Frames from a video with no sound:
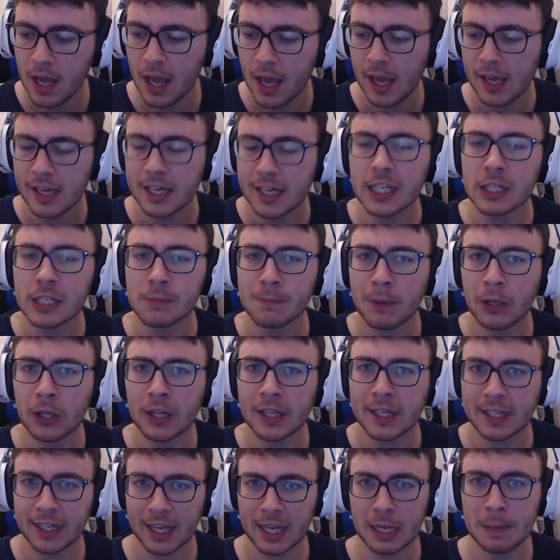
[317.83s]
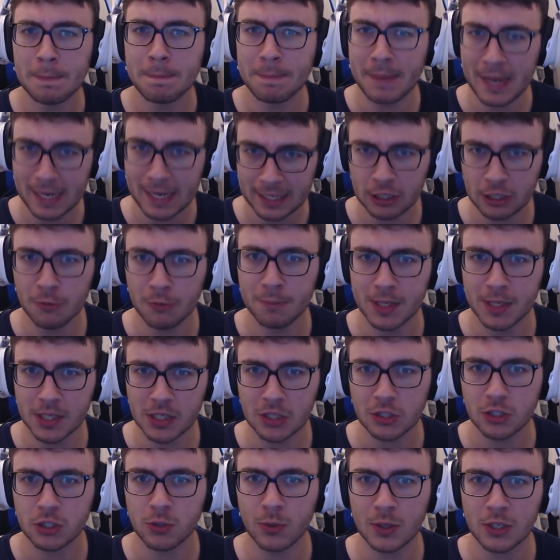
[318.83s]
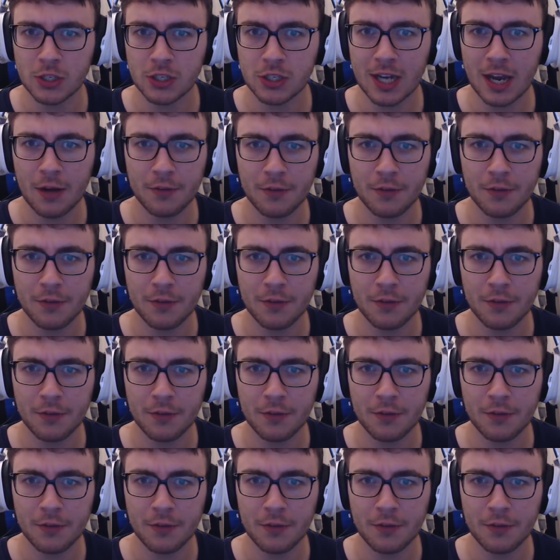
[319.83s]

he's pulling in big numbers on Twitch now.